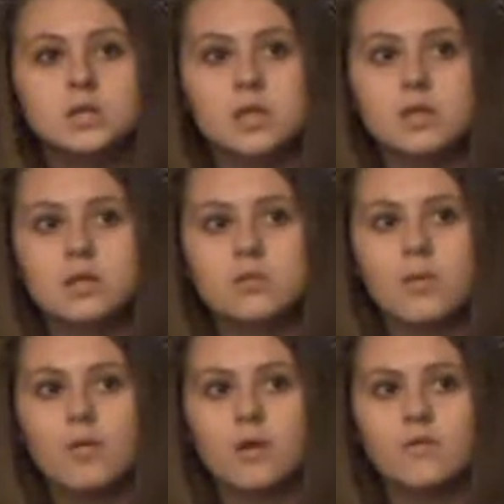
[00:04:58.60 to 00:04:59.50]
So
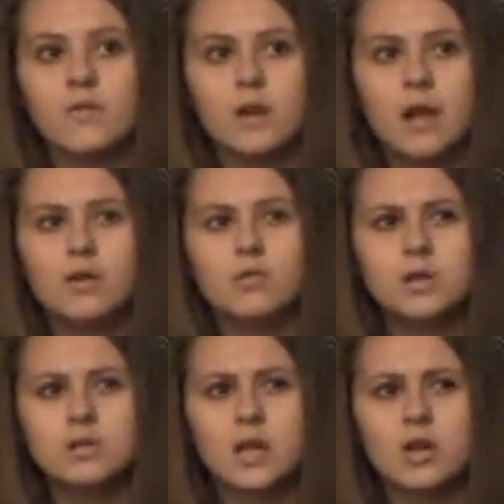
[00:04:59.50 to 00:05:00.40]
then my one friend, I don't
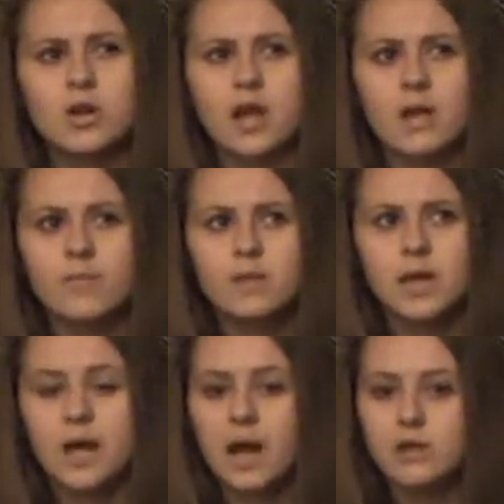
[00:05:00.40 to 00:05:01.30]
want to say her name,
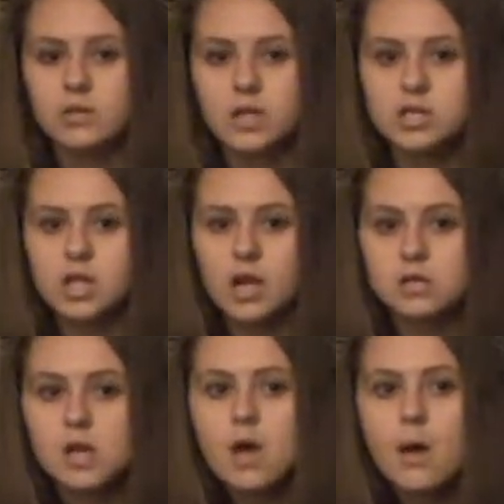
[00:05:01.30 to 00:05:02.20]
like, I don't think she
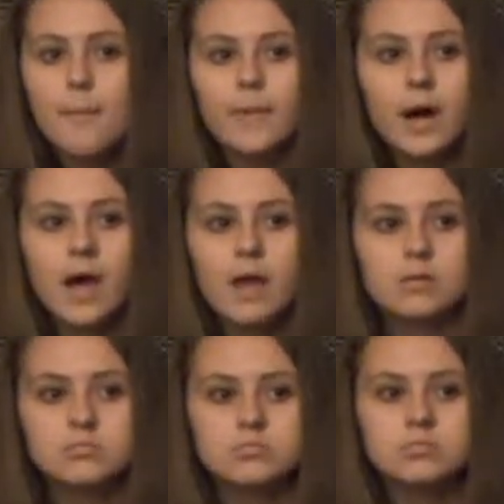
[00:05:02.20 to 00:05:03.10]
cares, but,
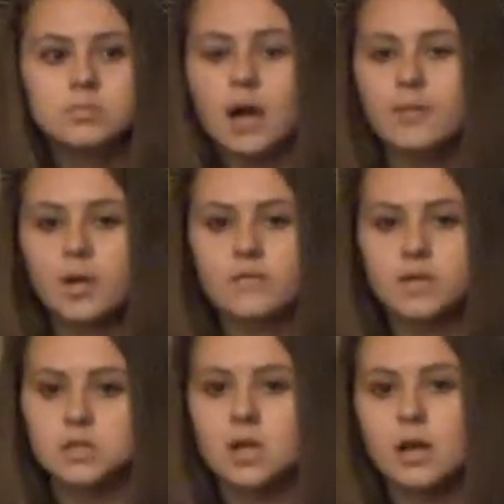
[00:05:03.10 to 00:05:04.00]
no, I'm not even going